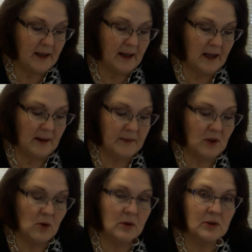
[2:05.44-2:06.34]
and I'm the
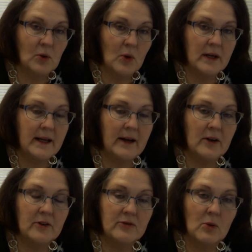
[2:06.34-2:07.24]
course
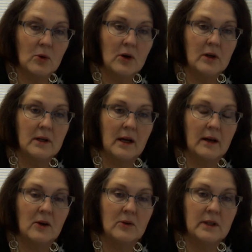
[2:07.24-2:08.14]
coordinator for not
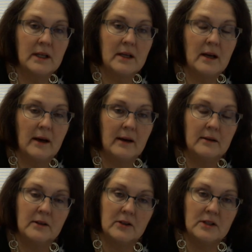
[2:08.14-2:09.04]
only
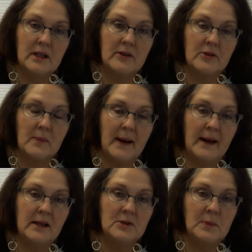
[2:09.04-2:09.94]
nursing
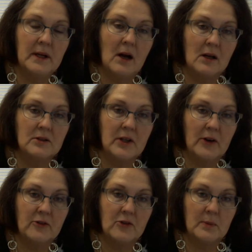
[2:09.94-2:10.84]
informatics, but
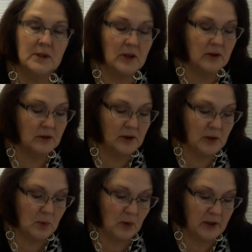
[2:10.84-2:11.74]
also for maternal
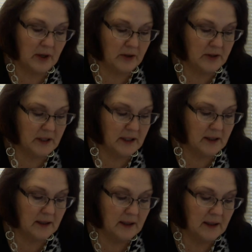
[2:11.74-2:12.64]
newborn nursing.
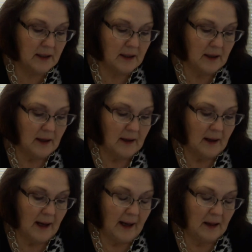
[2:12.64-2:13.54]

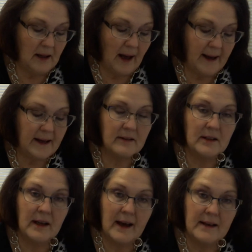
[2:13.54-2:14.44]
I like
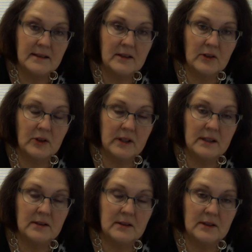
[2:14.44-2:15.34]
the
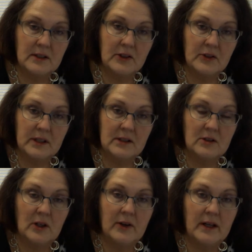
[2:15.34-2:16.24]
asynchronous and synchronous
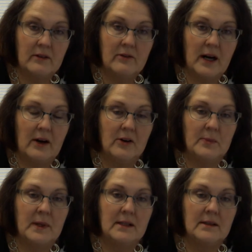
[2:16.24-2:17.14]
learning
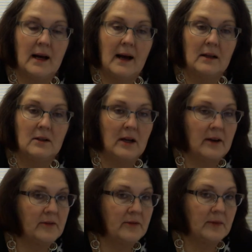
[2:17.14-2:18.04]
environment. I
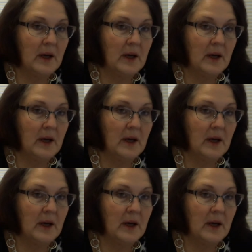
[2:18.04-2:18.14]
love